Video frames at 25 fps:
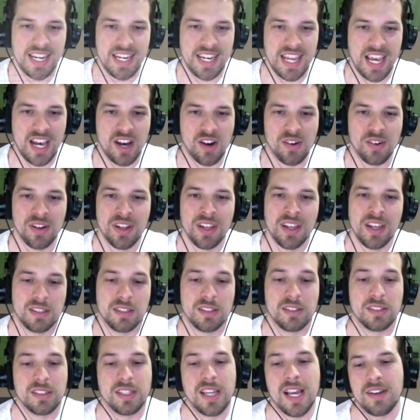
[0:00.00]
now,
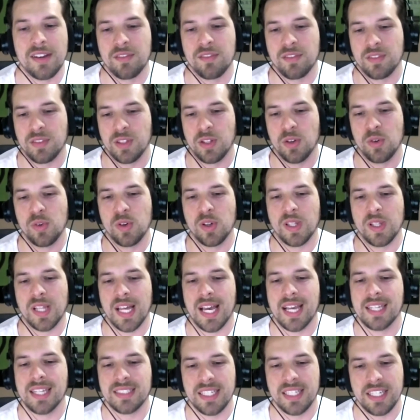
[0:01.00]
kind of
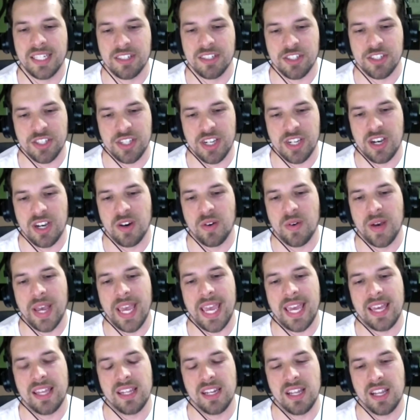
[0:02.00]
localizing your show,
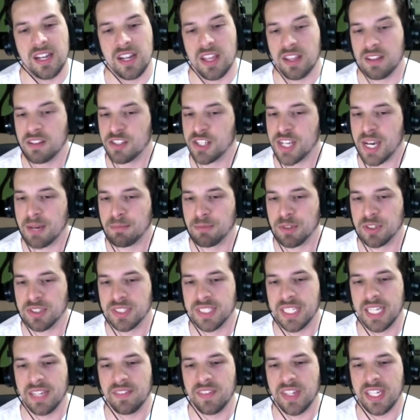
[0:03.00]
and another chapter
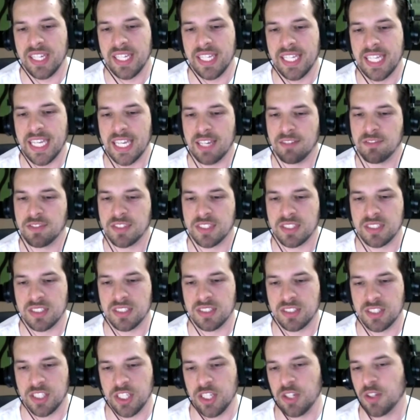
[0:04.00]
is giving gifts
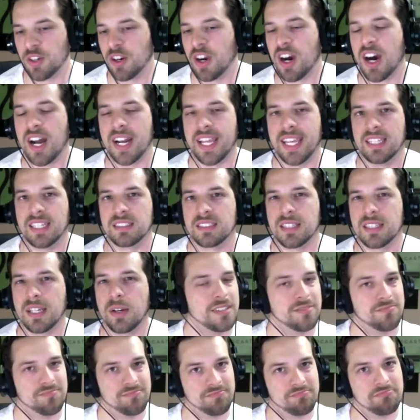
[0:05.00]
to your audience.
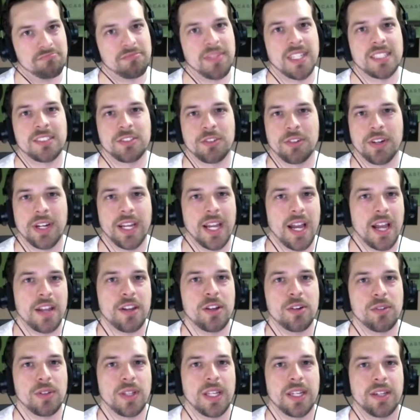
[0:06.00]
Like, that's great. I
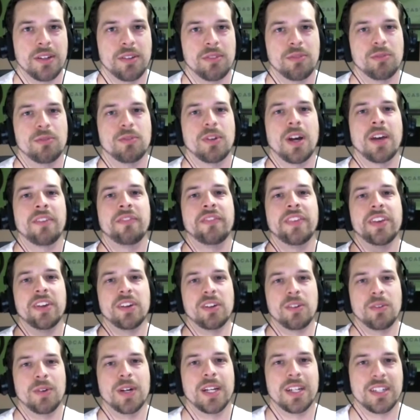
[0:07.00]
know, like, I
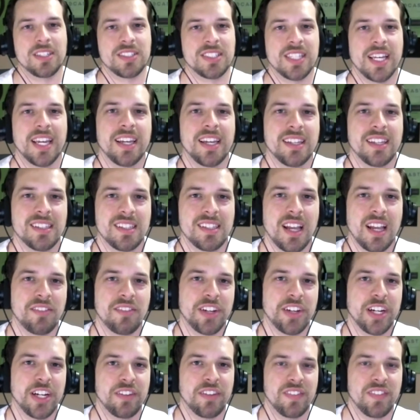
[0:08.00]
feel what you're saying,
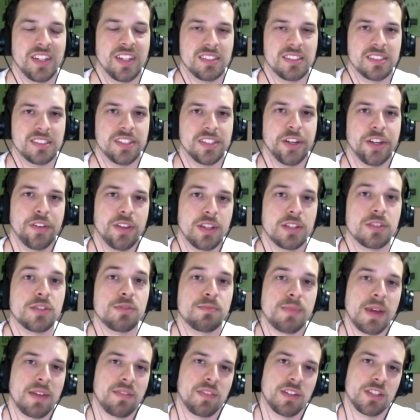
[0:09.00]
every year feels new. This
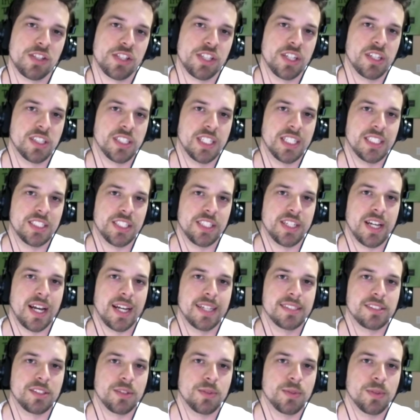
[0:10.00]
was my first year teaching
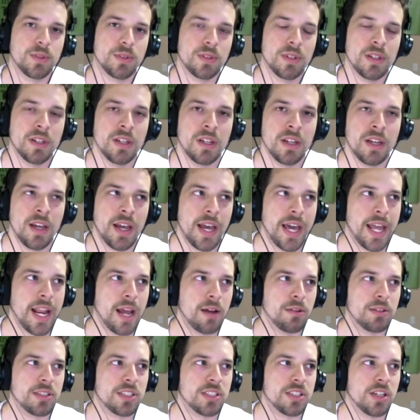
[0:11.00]
high school, and
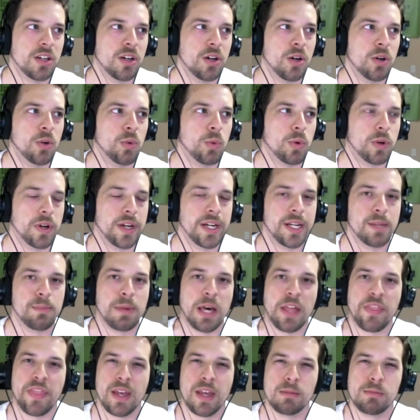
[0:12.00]
I was so worried
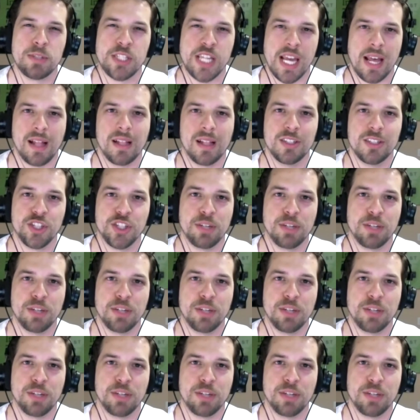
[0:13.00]
about them challenging